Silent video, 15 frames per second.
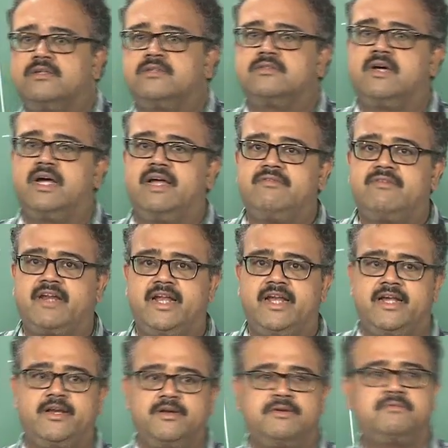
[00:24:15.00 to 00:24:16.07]
So I have
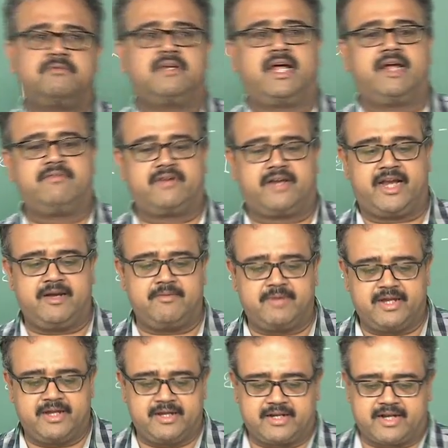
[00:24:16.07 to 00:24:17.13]
trained
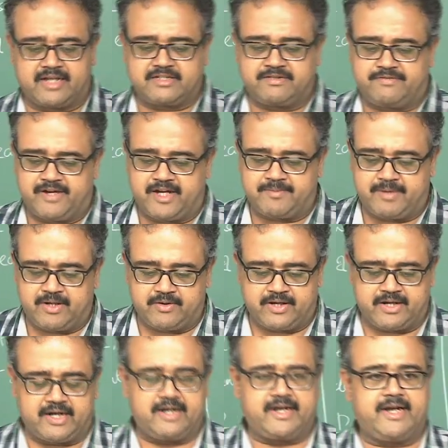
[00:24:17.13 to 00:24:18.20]
my classifier by
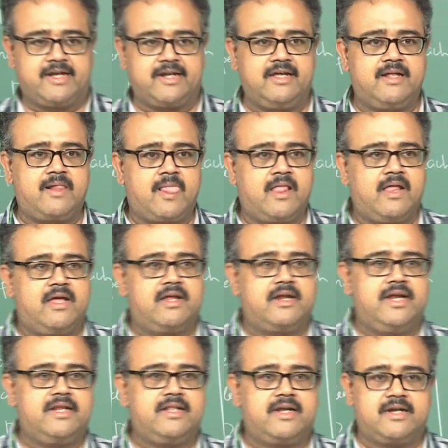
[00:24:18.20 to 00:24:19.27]
looking at data,
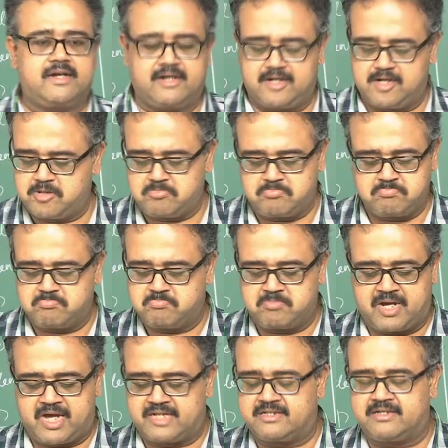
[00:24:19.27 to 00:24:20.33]
right, that
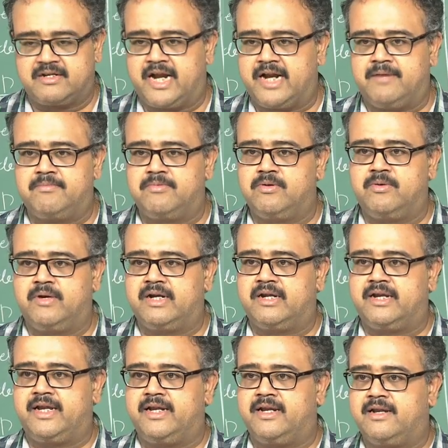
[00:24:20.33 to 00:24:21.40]
has red, blue and
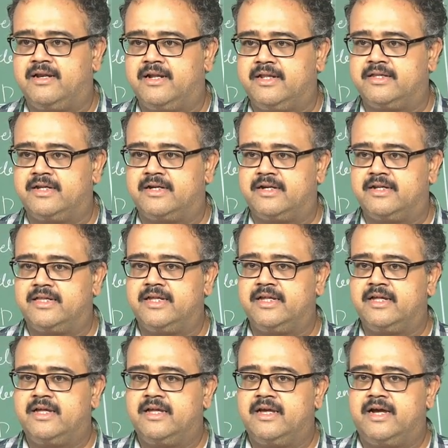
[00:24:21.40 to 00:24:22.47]
green in that thing,
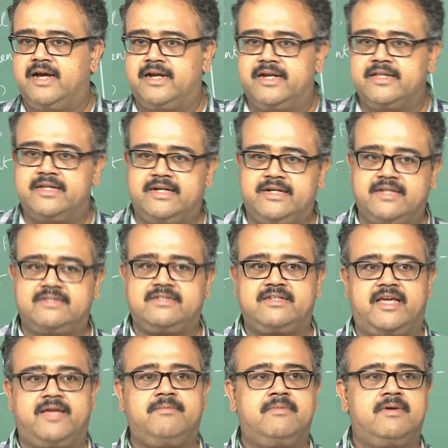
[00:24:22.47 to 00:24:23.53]
and in the test
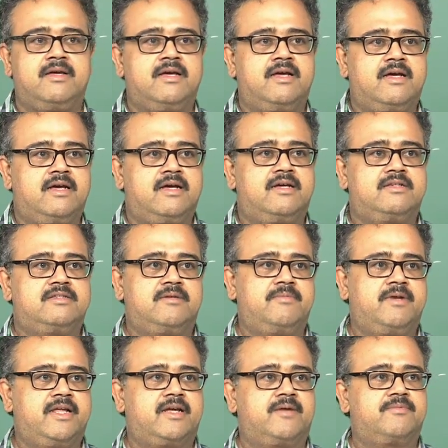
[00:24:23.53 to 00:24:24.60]
time
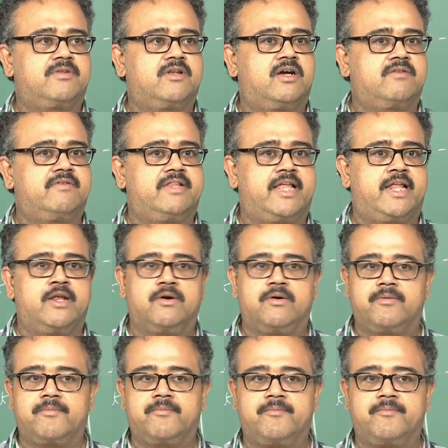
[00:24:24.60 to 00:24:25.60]
somebody comes along with yellow.